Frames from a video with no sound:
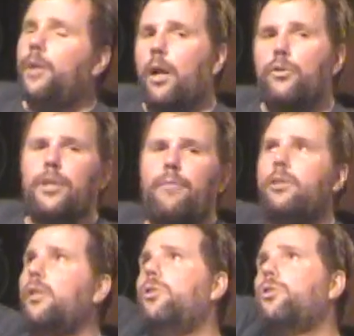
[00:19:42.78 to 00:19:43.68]

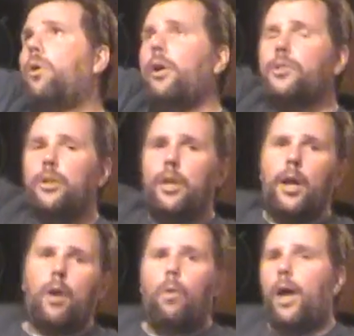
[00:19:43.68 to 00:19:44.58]
17 stories in the
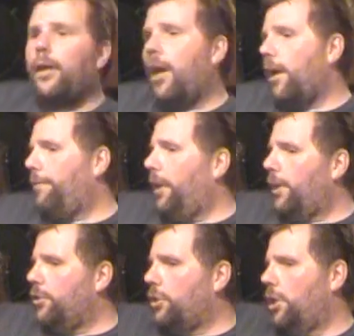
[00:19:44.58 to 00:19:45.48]
air walking on a
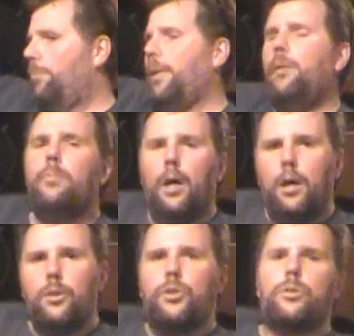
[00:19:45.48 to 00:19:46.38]
fucking steel beam
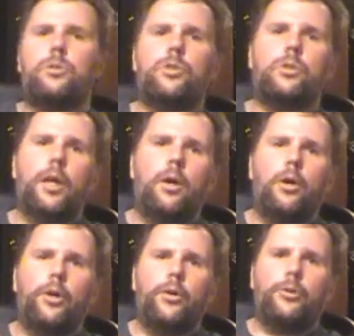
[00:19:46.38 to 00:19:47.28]
just like
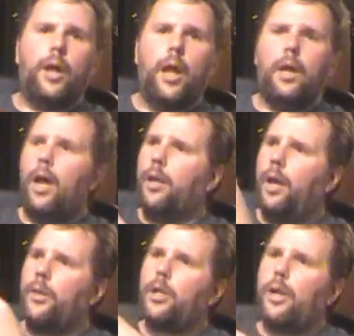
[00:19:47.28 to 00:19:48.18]
earlier today.
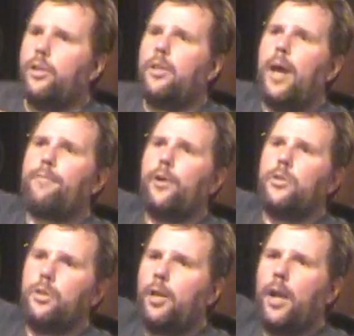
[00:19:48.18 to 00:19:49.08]
Yeah. I did that
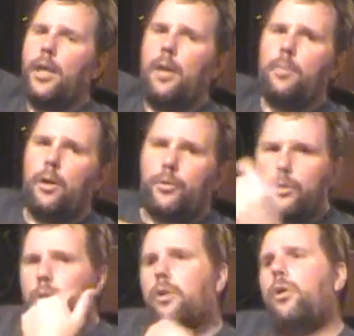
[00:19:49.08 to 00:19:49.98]
first and then I came here.
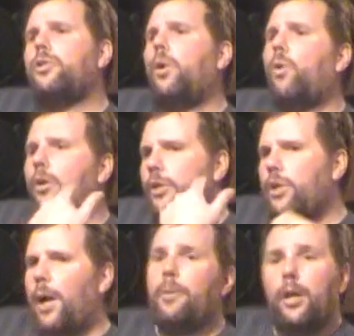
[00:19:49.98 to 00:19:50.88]
These are the clothes I wore on the
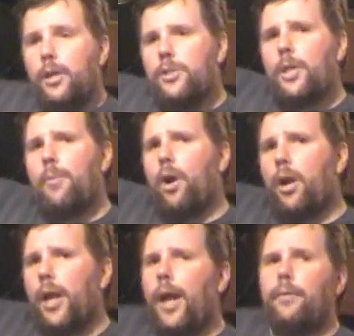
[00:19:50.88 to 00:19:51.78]
job. Same
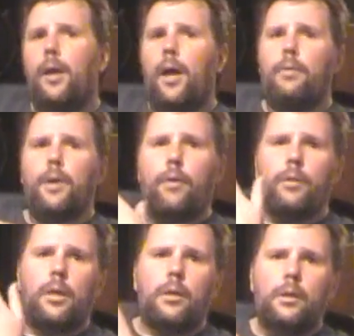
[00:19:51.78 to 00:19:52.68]
hard hat. Yeah, everything.